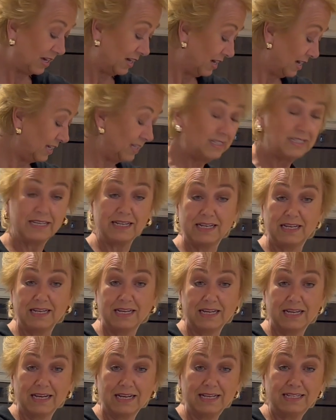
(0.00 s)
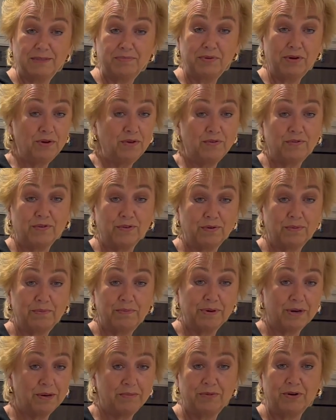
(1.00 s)
He said, it's beautiful,
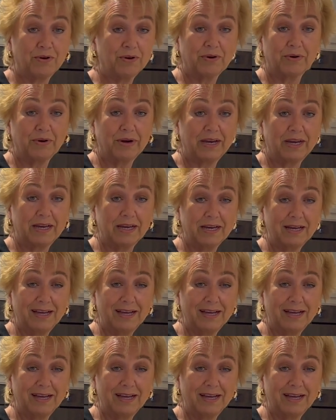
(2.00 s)
but I'm not Greek.